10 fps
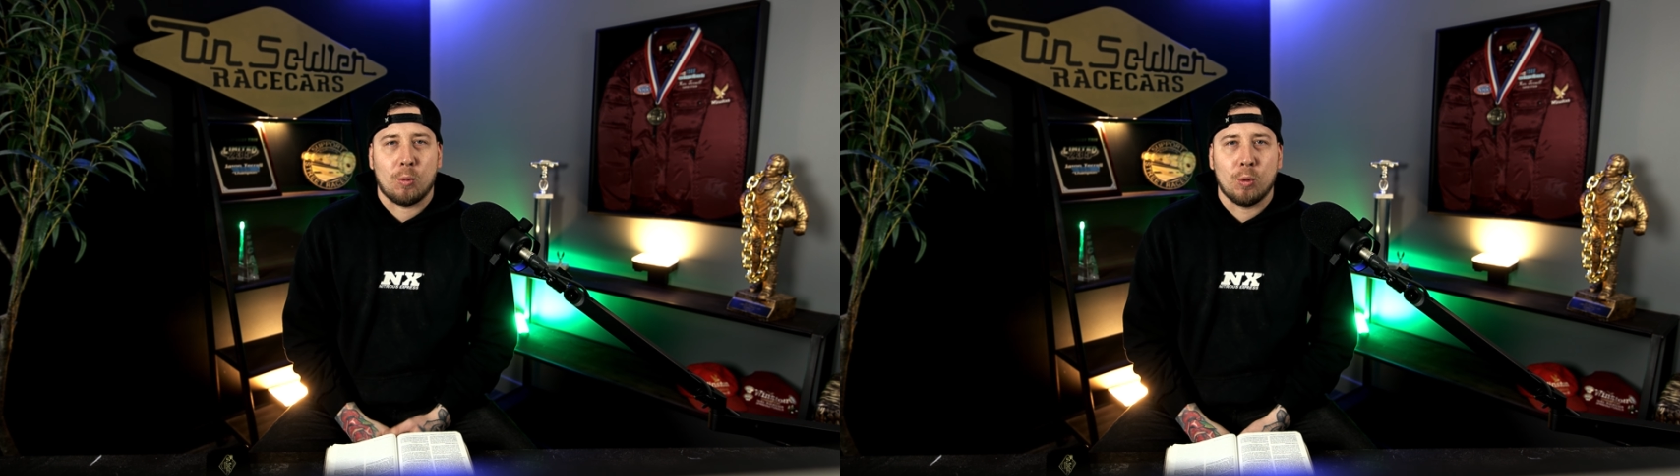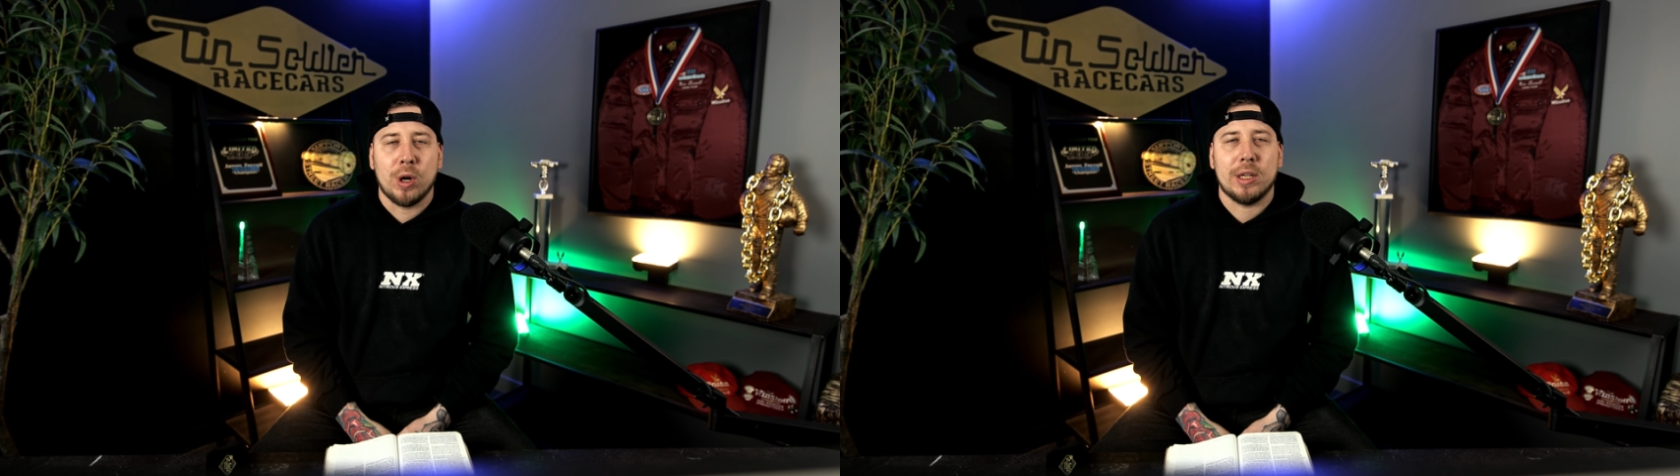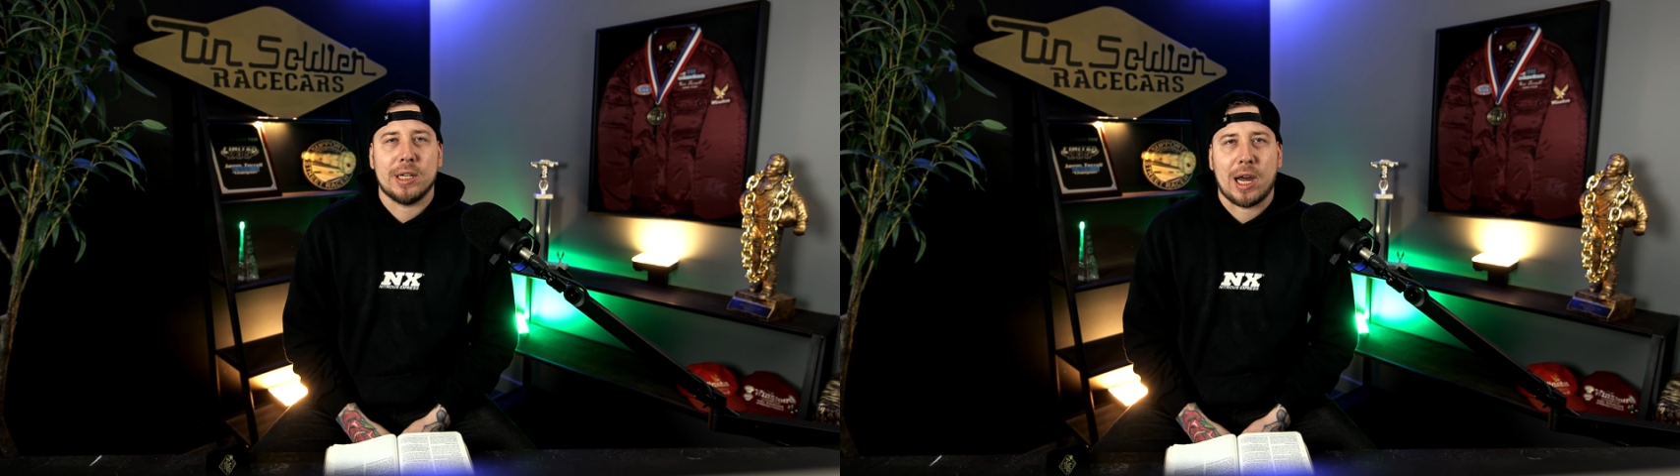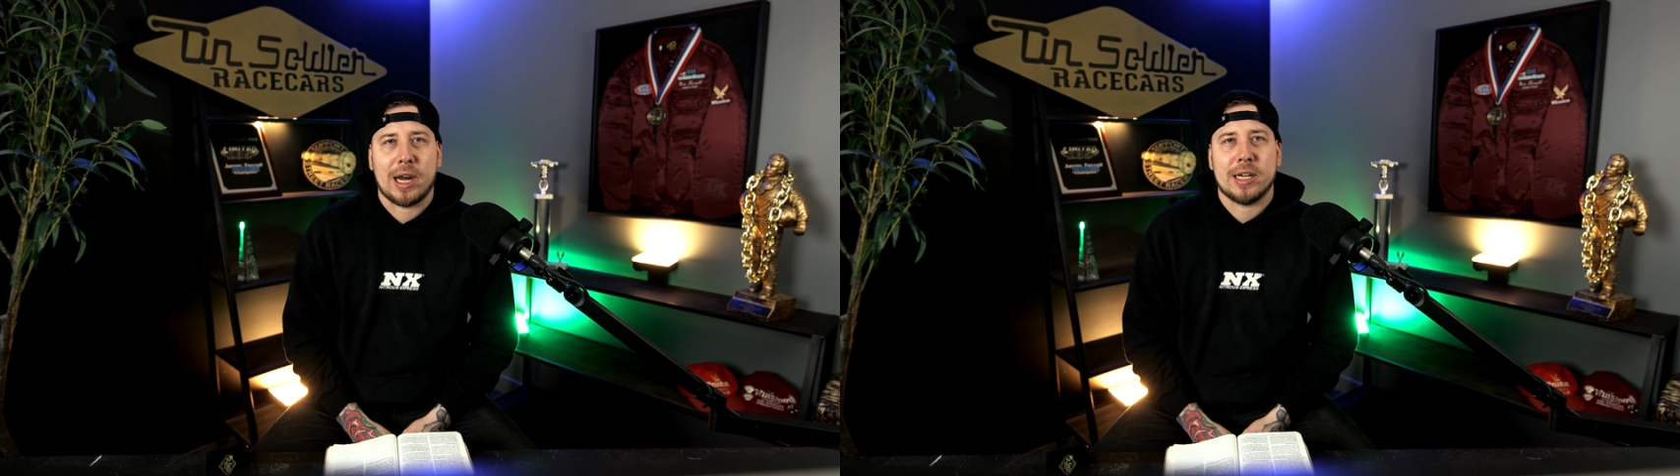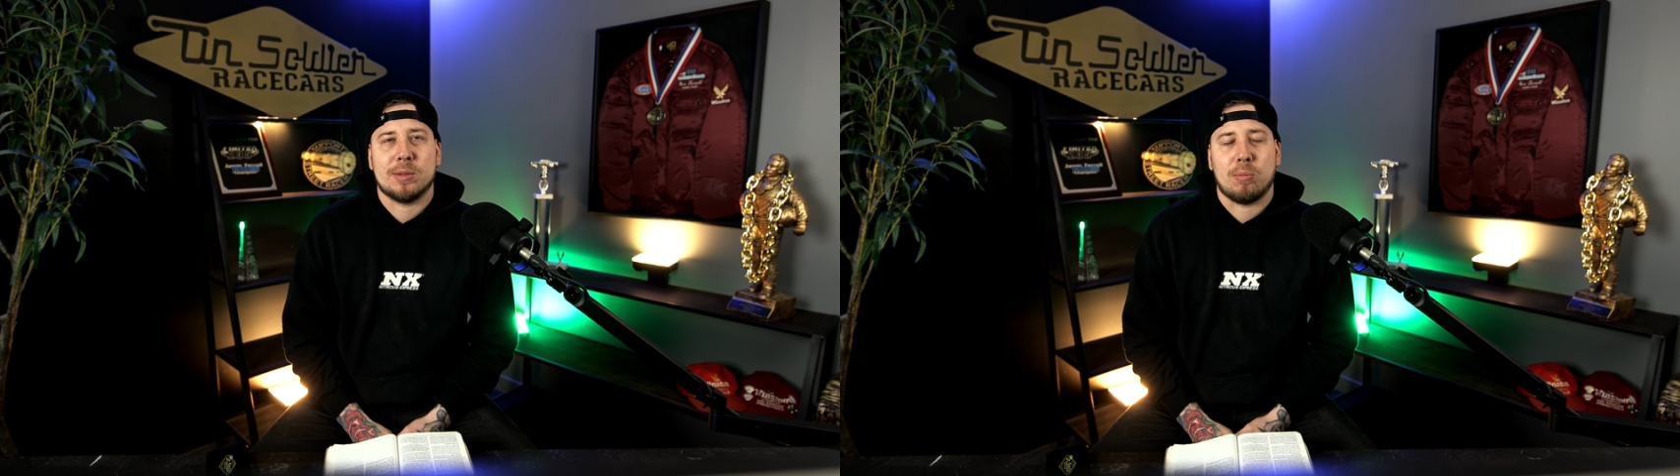really
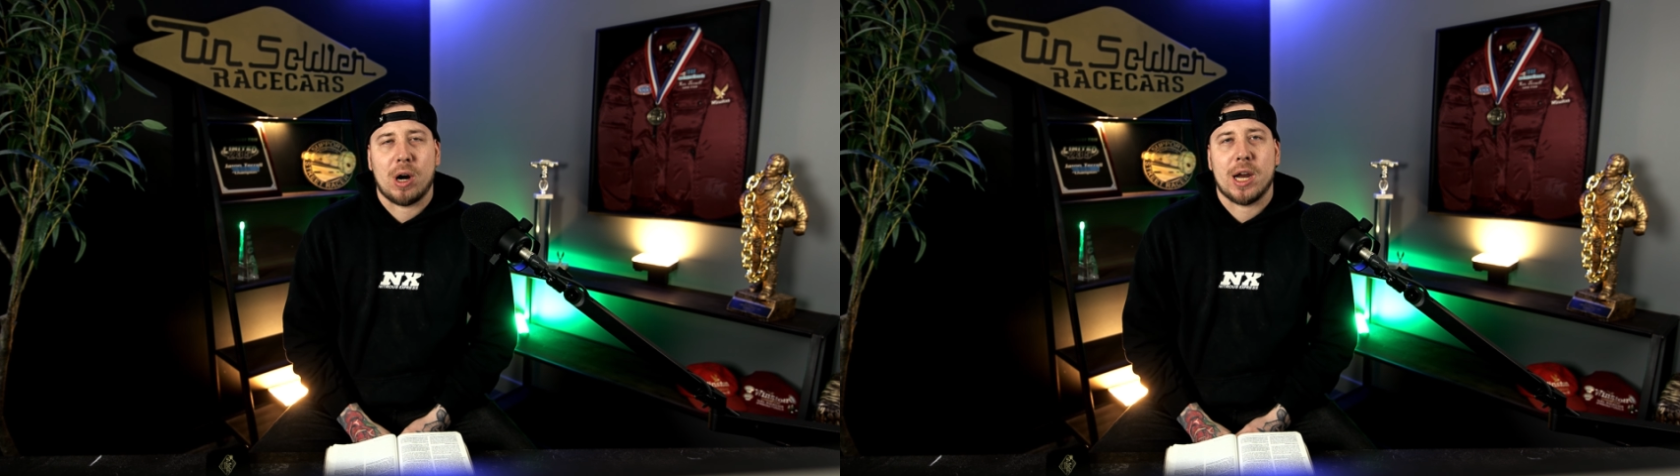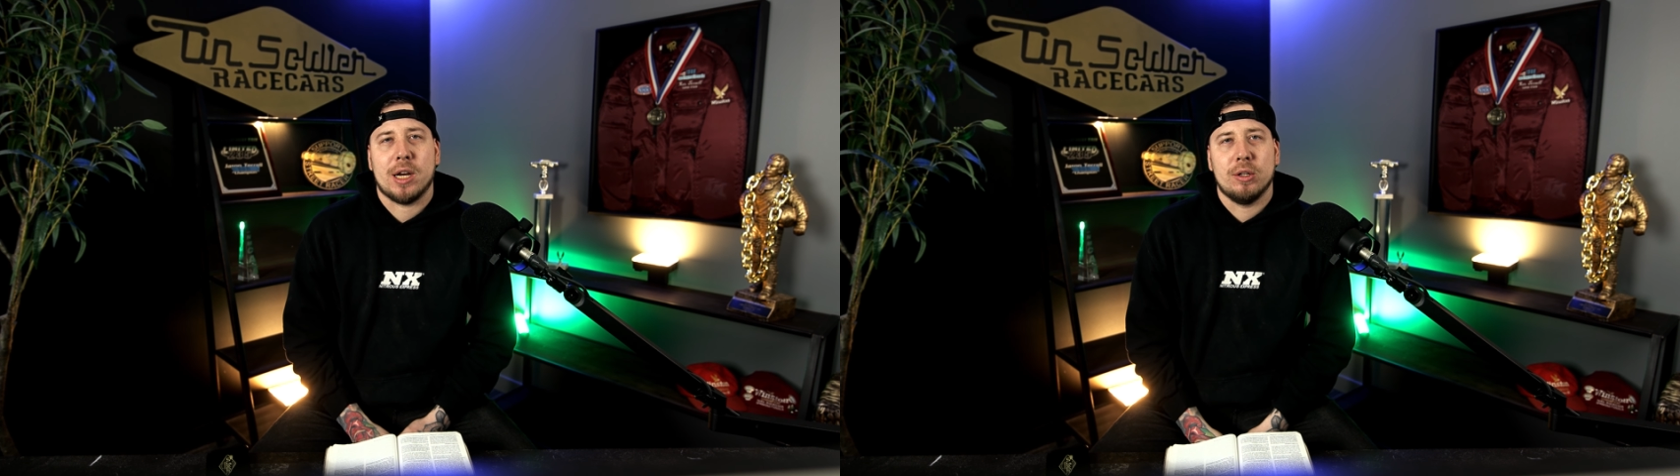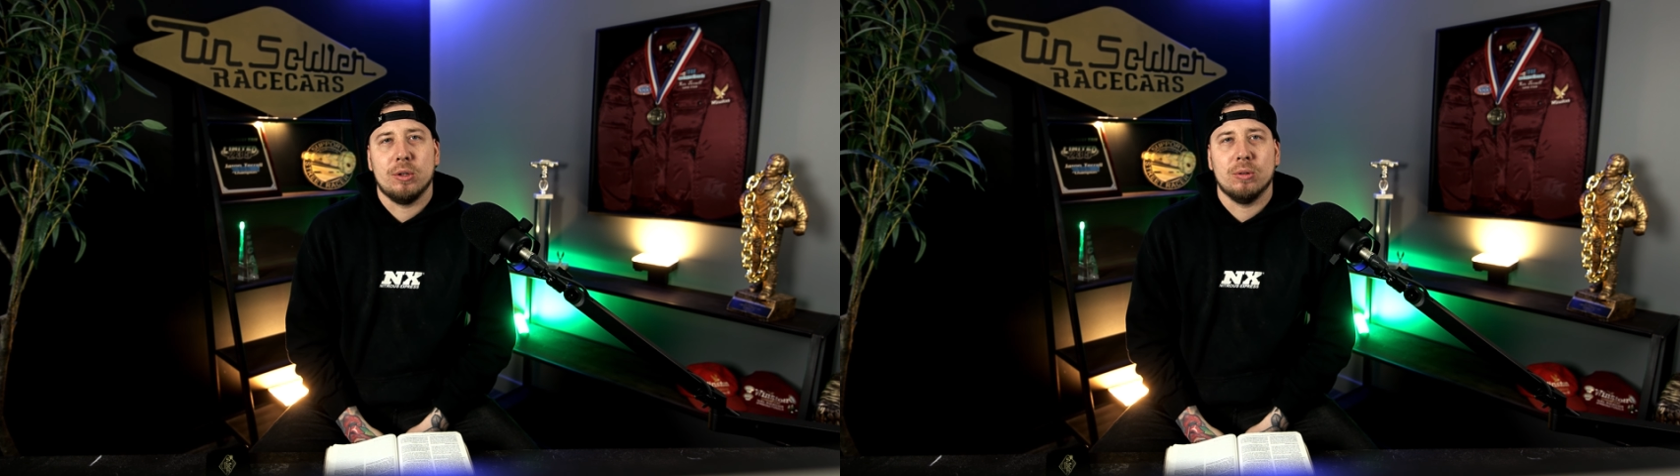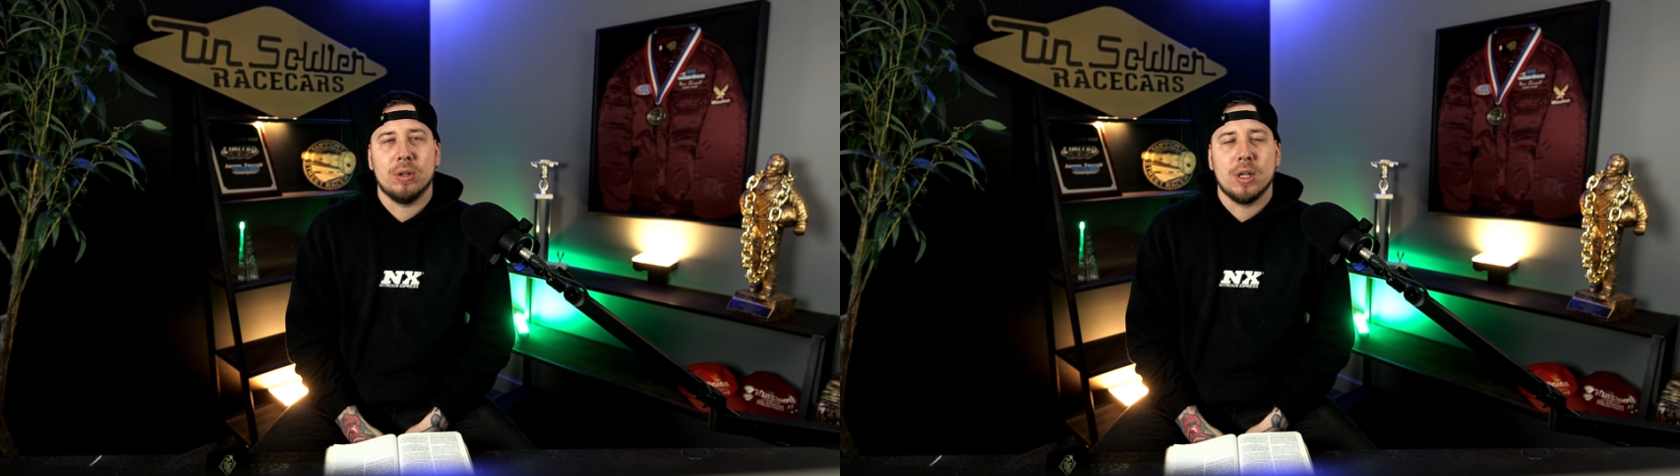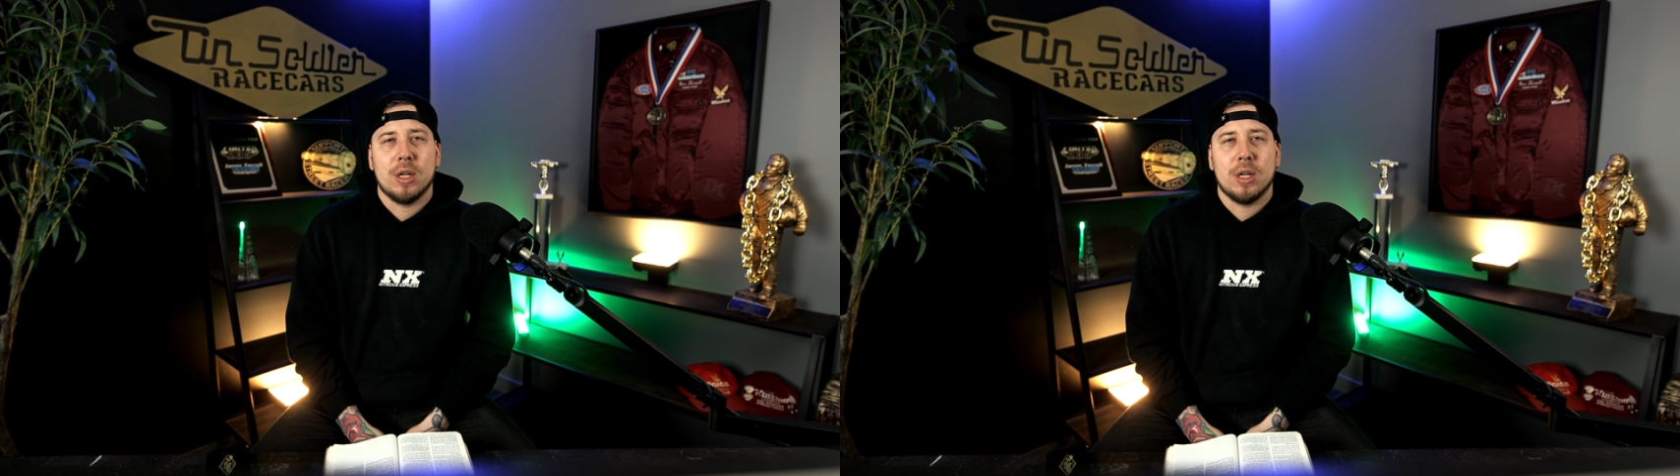nice, brand new